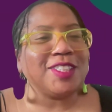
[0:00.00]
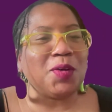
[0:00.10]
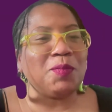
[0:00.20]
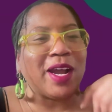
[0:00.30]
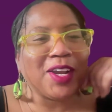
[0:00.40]
so
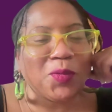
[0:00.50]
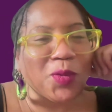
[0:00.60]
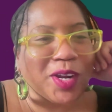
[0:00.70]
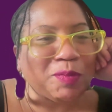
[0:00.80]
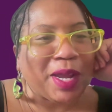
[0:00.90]
my good
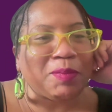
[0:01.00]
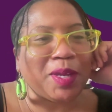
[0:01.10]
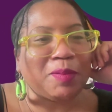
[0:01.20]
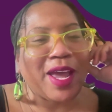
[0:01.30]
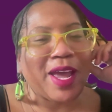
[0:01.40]
word might
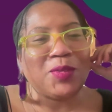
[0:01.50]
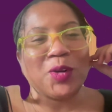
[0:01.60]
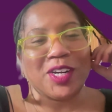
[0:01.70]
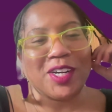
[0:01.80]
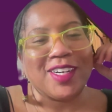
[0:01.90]
be a bad
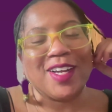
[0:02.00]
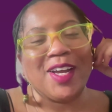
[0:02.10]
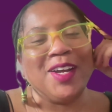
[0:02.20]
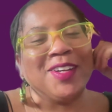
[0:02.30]
word.